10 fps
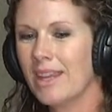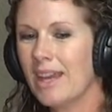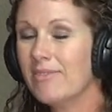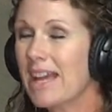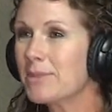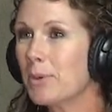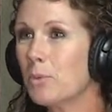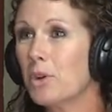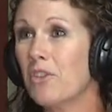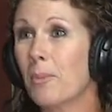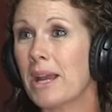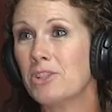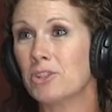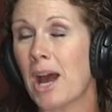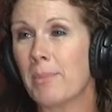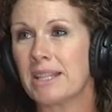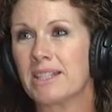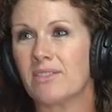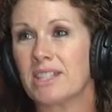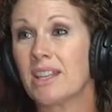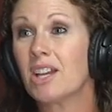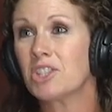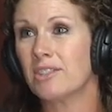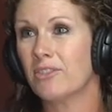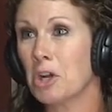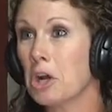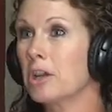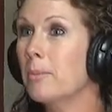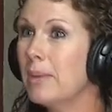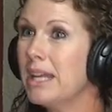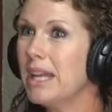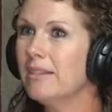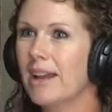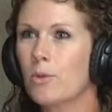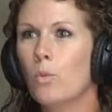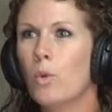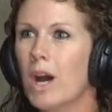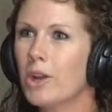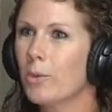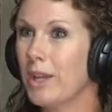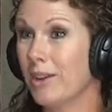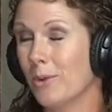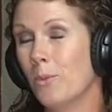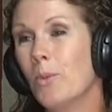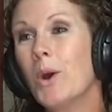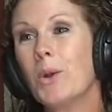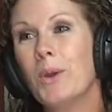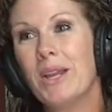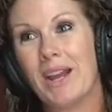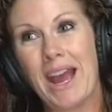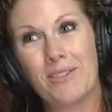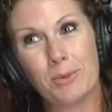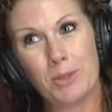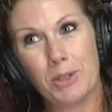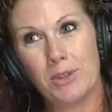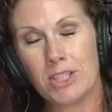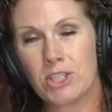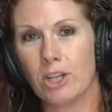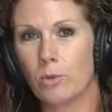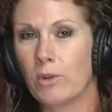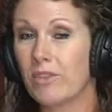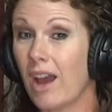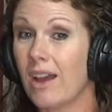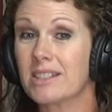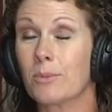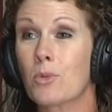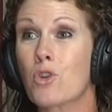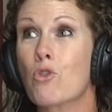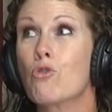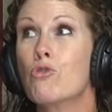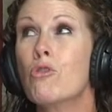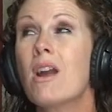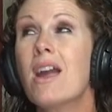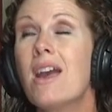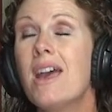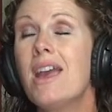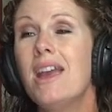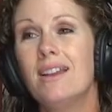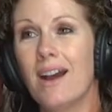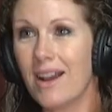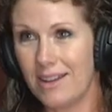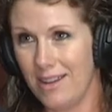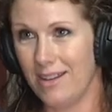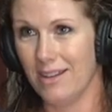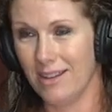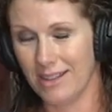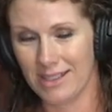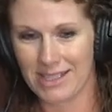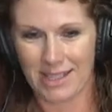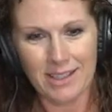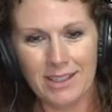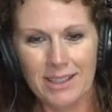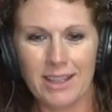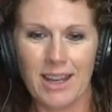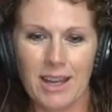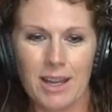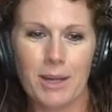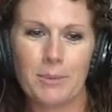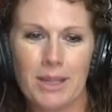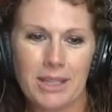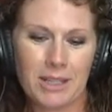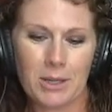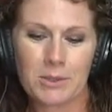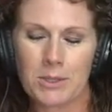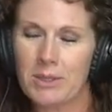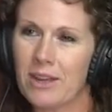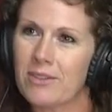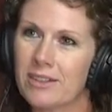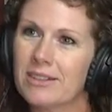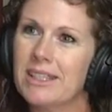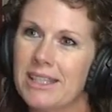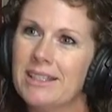And that's been one of our major topics of discussion for our committee. Like, what are we gonna have them do this year? And we've got some great ideas. So definitely.